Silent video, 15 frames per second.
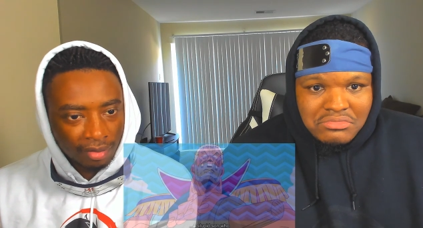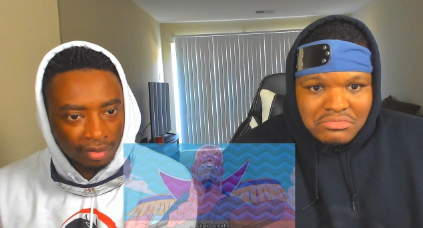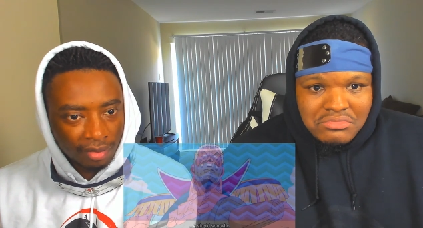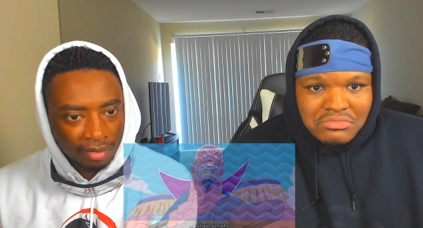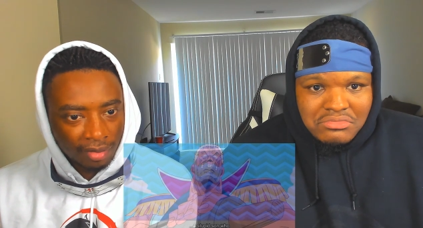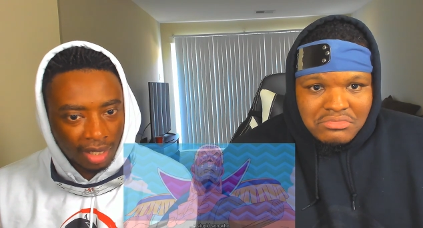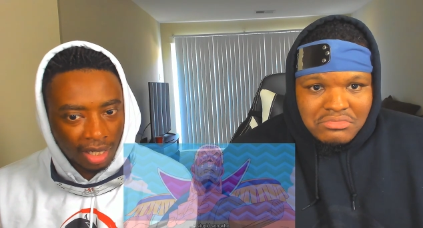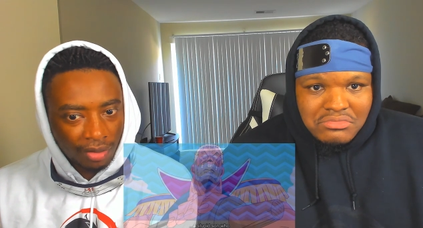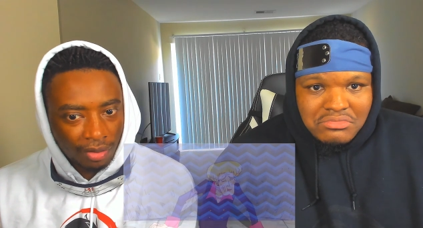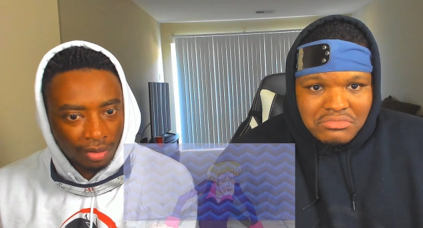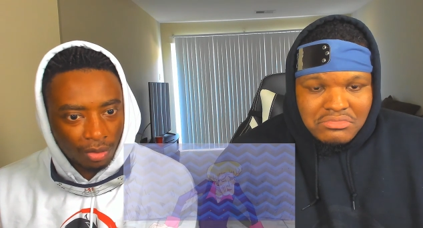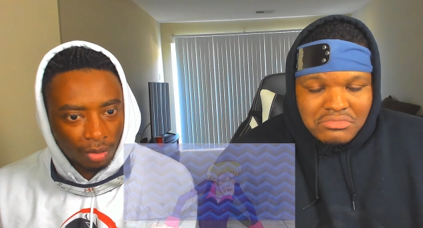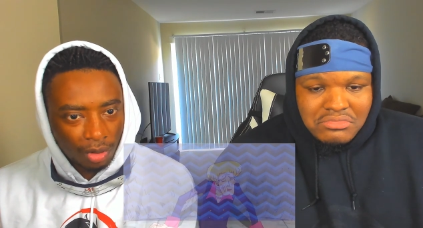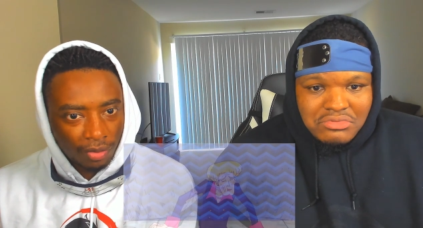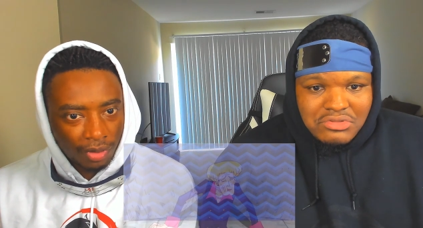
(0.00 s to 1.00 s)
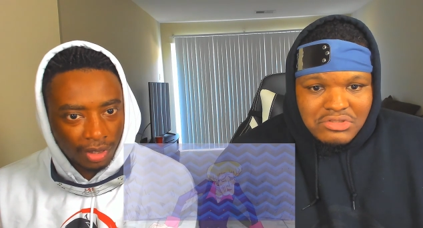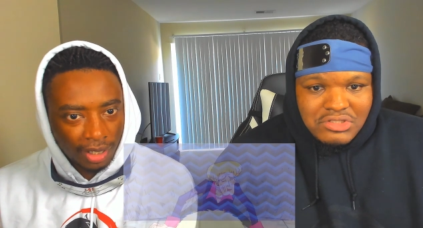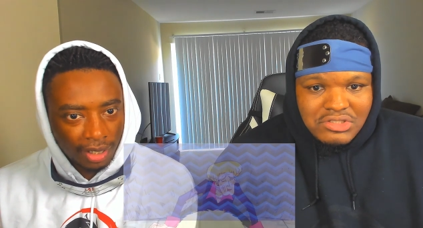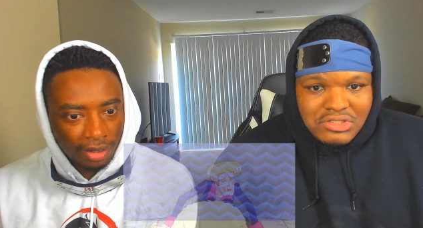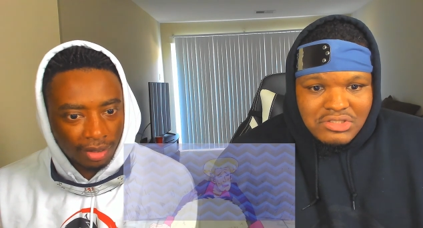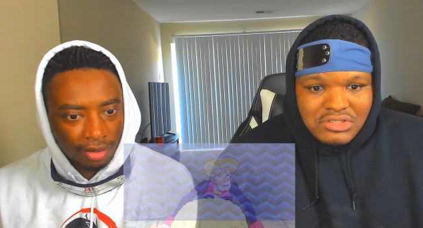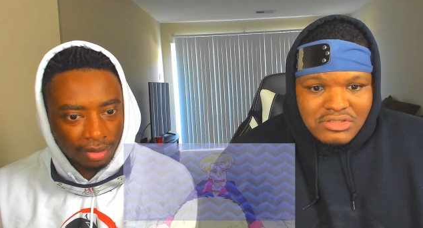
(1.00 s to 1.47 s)
Speaker 1: Not even worth Whoa.
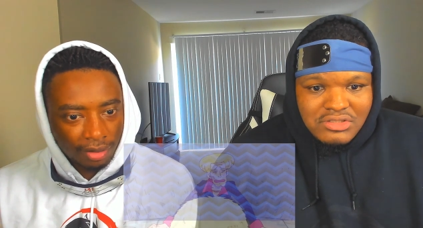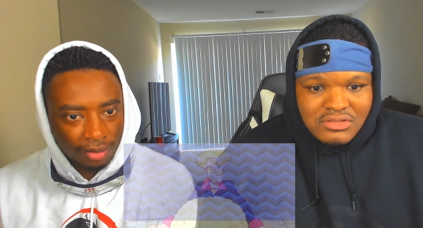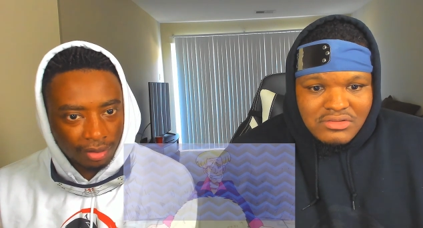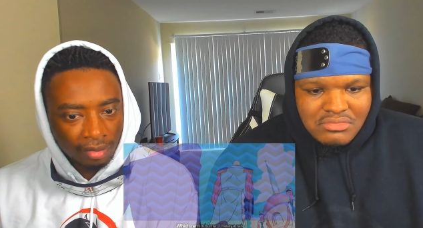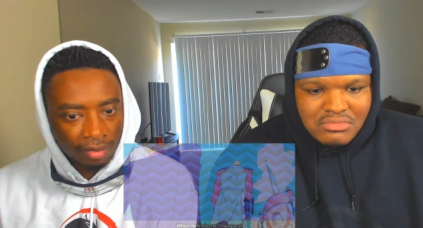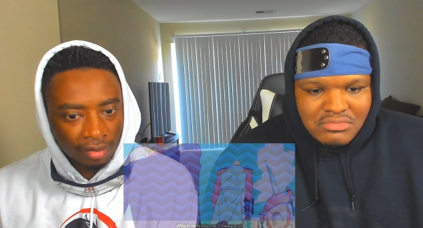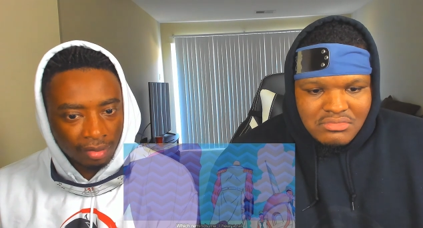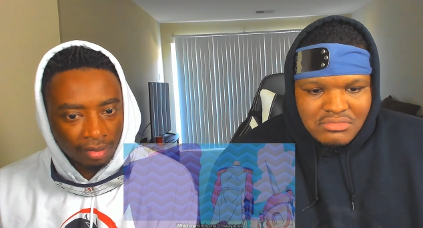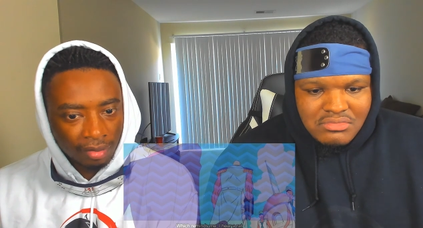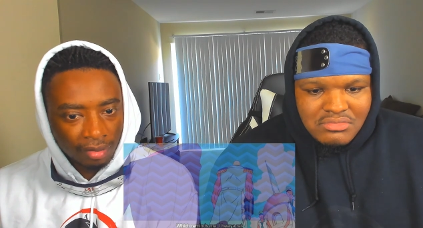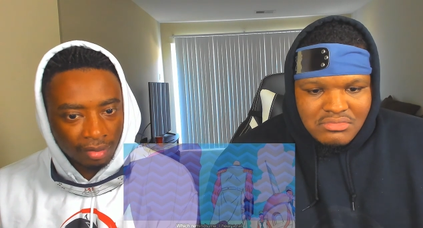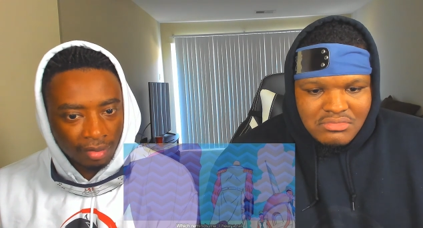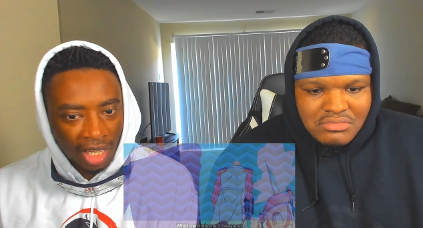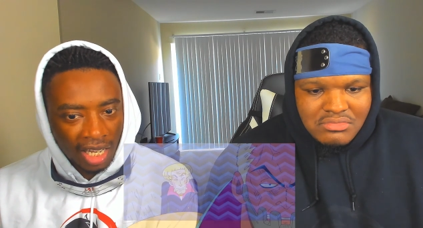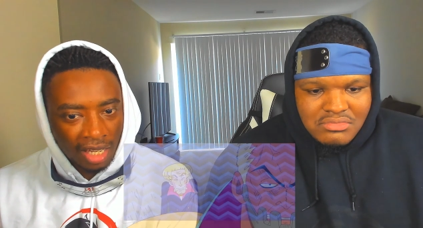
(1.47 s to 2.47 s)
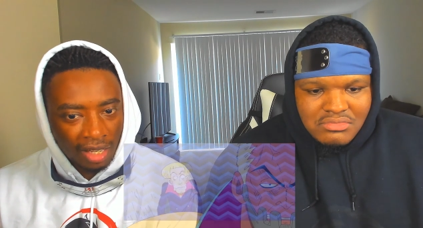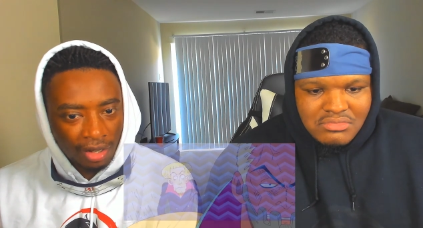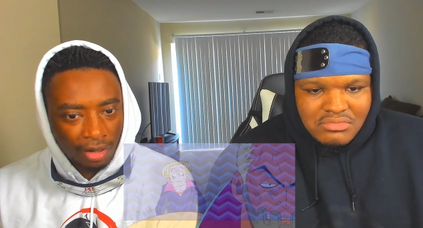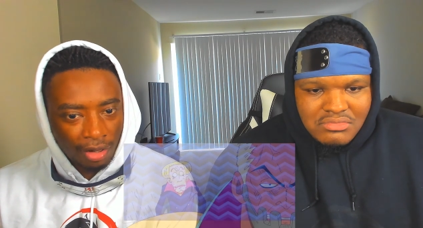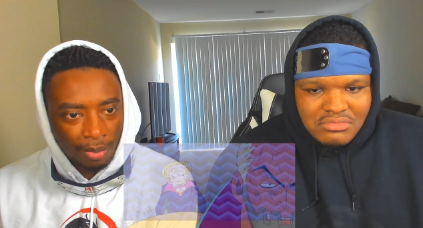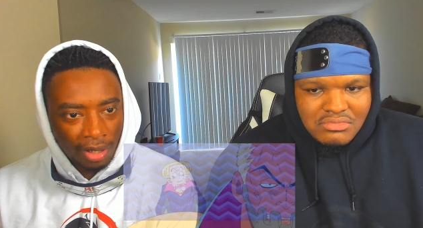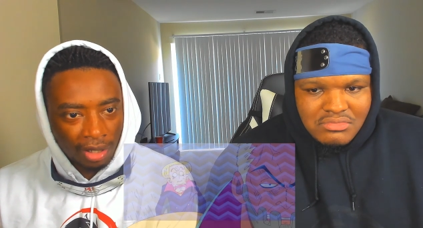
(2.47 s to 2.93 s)
hitting. How you hear
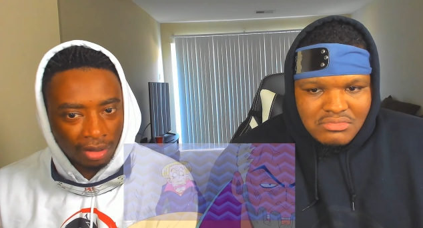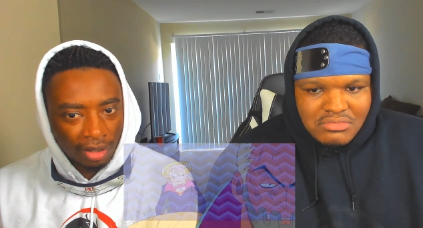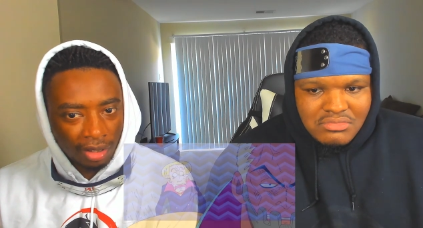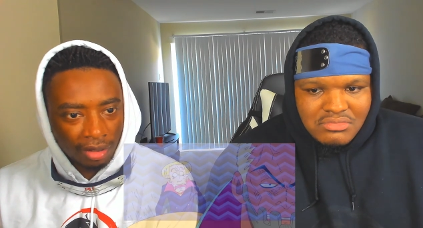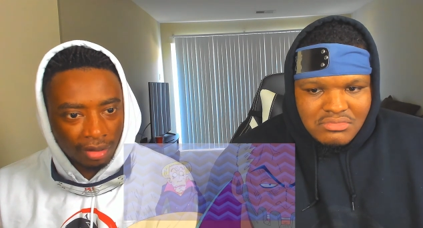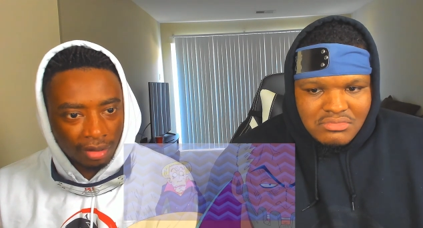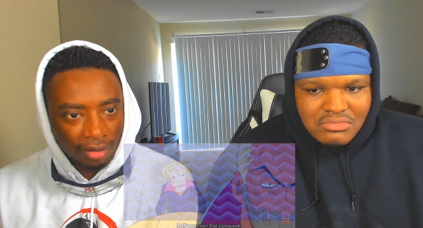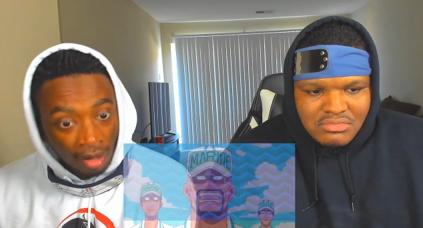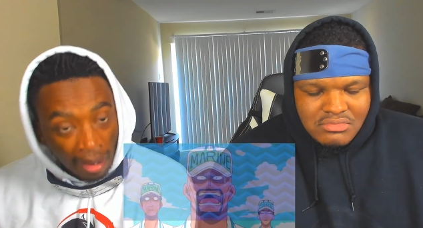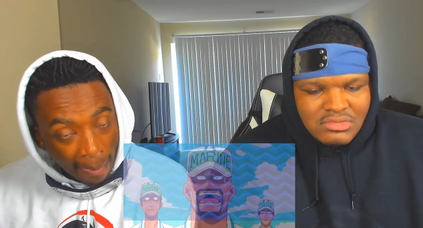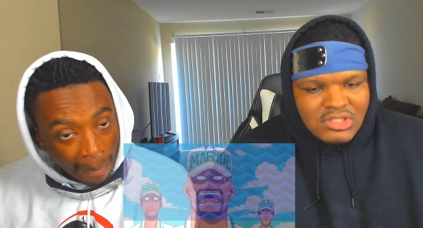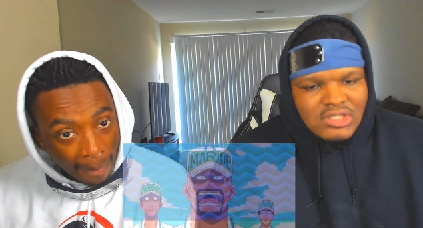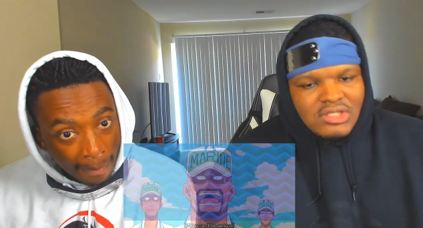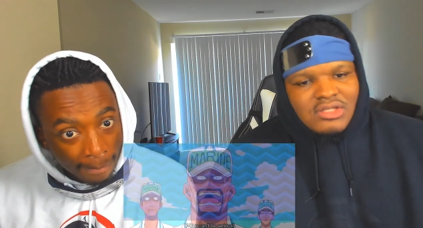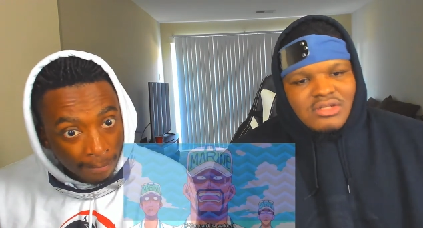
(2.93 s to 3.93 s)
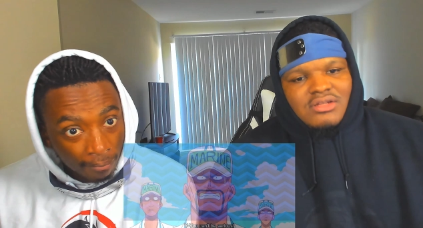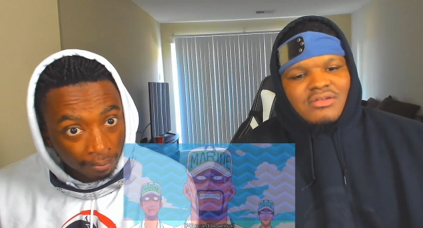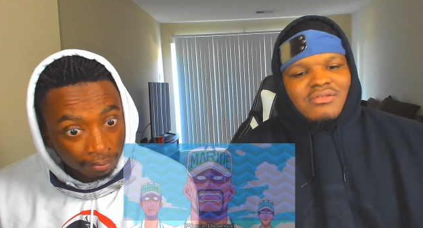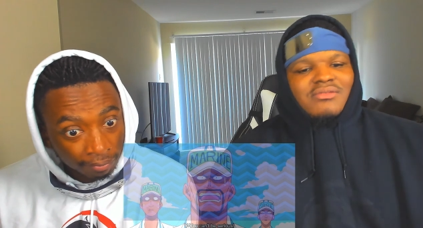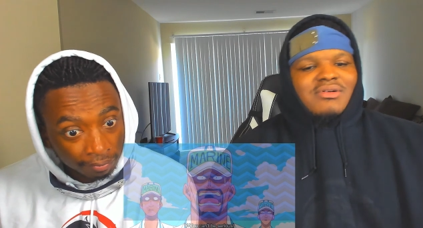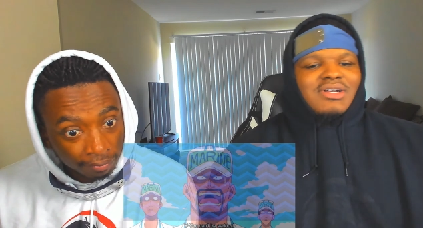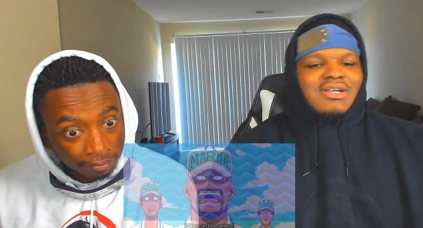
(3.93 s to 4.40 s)
about that?
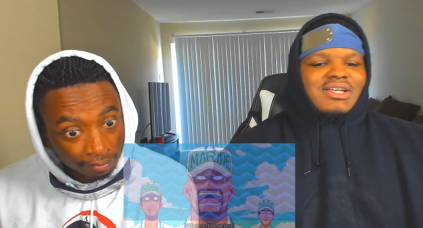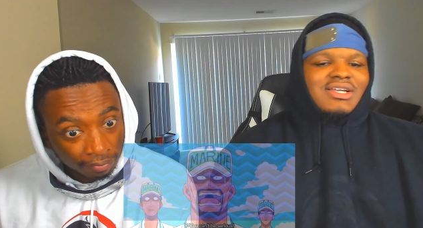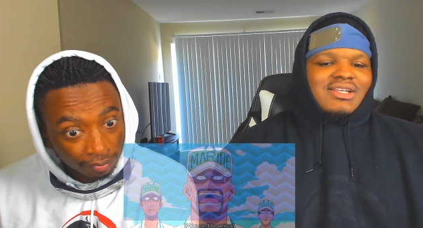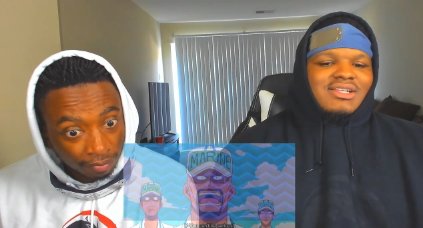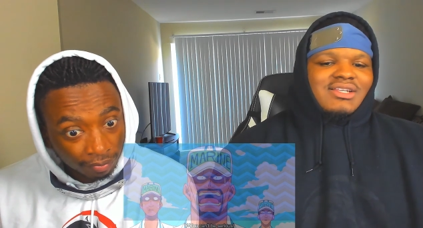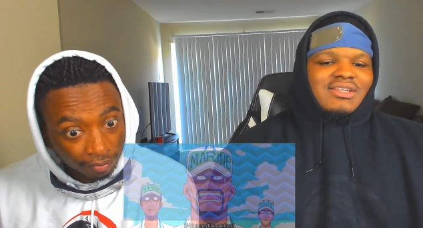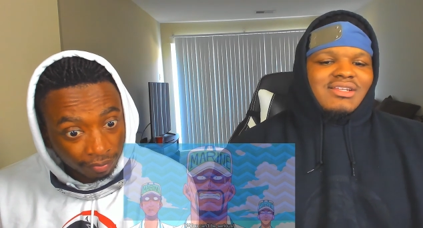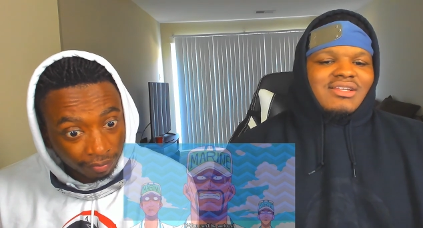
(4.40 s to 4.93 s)
What?